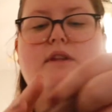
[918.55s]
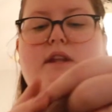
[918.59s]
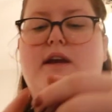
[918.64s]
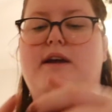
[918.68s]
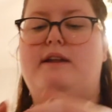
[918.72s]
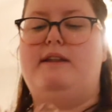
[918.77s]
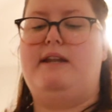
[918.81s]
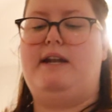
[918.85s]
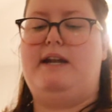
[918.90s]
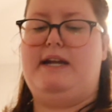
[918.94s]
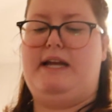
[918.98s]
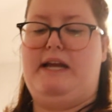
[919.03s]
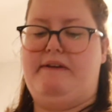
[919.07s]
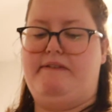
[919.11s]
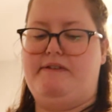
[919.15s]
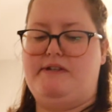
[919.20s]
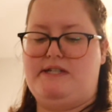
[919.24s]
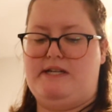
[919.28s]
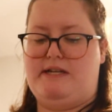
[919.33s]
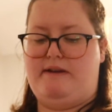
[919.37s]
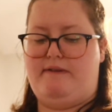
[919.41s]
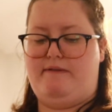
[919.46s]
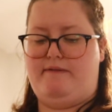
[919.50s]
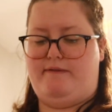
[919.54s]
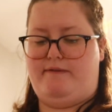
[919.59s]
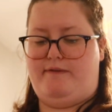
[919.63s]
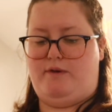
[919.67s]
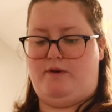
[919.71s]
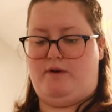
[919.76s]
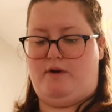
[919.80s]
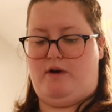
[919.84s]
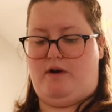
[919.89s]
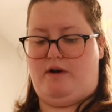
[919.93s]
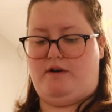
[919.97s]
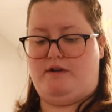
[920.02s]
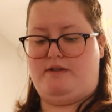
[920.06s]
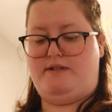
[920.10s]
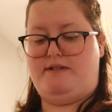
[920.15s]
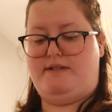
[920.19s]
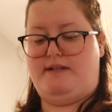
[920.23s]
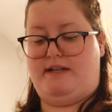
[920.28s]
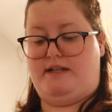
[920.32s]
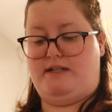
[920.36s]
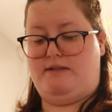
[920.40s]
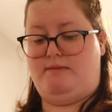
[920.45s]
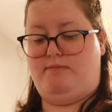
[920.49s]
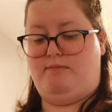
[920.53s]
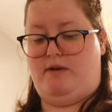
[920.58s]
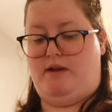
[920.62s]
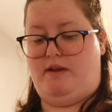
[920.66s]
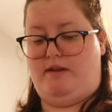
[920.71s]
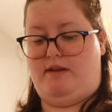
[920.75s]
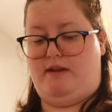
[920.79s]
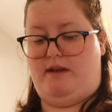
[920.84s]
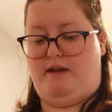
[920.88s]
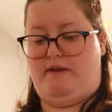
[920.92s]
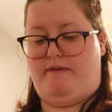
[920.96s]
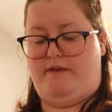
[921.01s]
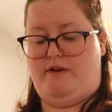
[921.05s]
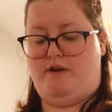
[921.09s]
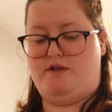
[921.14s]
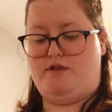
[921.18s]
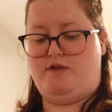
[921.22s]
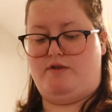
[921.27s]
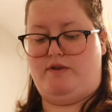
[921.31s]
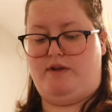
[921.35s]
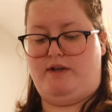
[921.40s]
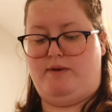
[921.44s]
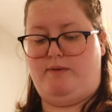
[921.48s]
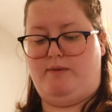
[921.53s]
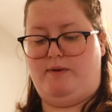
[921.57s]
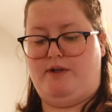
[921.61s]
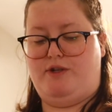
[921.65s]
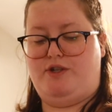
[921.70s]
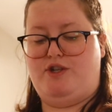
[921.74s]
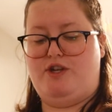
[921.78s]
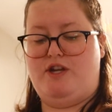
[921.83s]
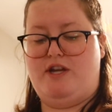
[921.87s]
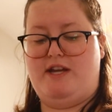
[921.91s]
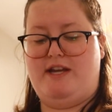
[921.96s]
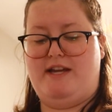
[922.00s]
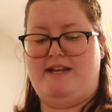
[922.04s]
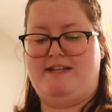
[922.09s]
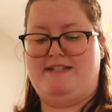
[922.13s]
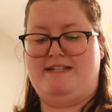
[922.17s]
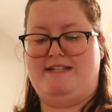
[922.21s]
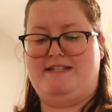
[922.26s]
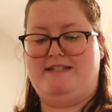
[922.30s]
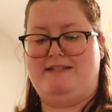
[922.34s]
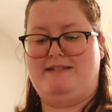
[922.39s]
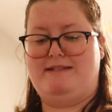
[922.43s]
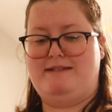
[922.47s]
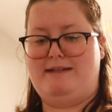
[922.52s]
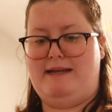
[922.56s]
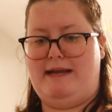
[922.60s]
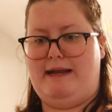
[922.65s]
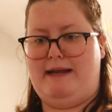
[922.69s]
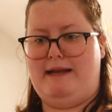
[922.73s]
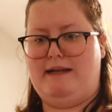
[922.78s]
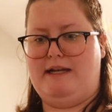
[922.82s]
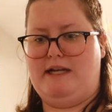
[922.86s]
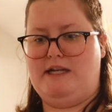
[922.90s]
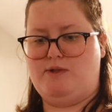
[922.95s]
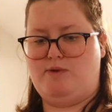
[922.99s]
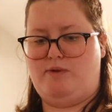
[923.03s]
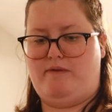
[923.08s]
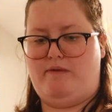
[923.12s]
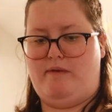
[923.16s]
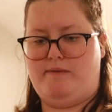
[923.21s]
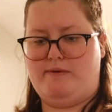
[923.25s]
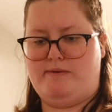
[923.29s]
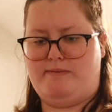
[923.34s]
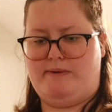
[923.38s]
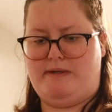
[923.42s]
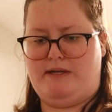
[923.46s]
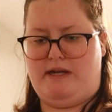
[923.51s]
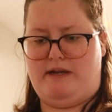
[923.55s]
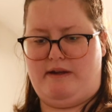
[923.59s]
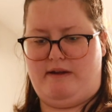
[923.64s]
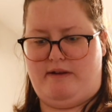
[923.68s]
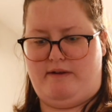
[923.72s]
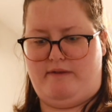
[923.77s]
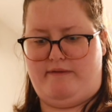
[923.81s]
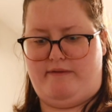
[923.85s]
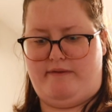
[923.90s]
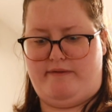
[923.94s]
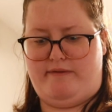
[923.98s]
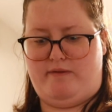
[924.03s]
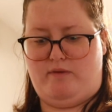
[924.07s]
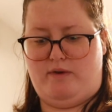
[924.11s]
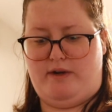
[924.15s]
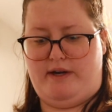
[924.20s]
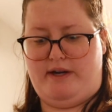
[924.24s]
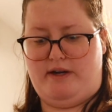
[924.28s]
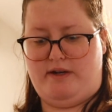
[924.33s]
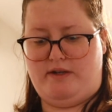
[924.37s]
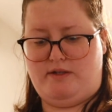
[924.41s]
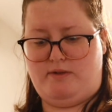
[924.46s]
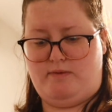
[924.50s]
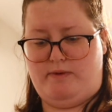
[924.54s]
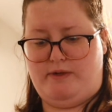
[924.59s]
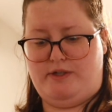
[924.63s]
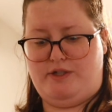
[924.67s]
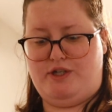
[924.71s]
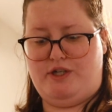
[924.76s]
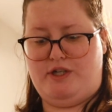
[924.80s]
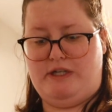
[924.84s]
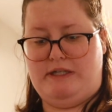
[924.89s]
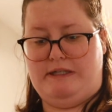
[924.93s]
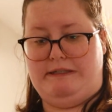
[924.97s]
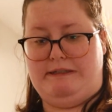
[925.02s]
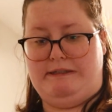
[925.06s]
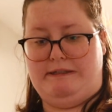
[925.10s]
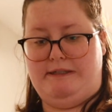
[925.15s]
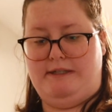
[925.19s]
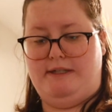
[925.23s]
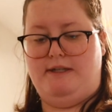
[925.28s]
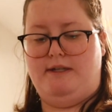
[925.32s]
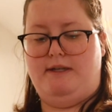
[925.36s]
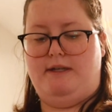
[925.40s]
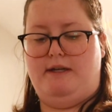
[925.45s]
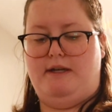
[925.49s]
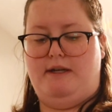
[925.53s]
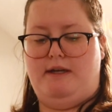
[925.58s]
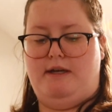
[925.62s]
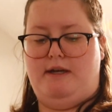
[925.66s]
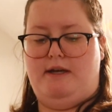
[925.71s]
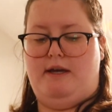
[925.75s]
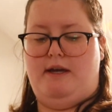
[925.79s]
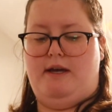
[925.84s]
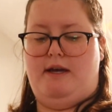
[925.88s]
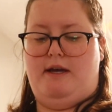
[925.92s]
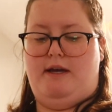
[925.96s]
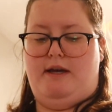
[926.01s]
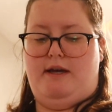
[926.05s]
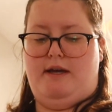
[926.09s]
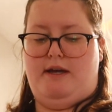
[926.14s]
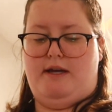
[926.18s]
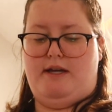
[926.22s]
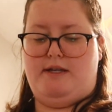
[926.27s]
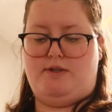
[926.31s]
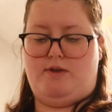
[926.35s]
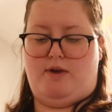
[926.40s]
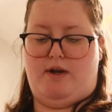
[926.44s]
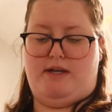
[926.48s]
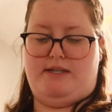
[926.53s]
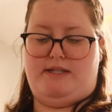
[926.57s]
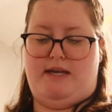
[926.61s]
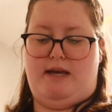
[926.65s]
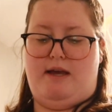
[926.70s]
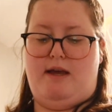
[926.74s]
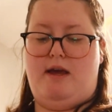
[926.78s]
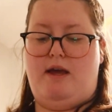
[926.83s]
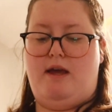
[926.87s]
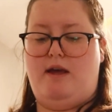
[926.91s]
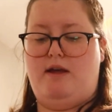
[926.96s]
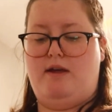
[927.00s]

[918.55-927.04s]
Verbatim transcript: and then I gave it to him for our six month anniversary, which is insane because we've almost been together for four years, which is crazy.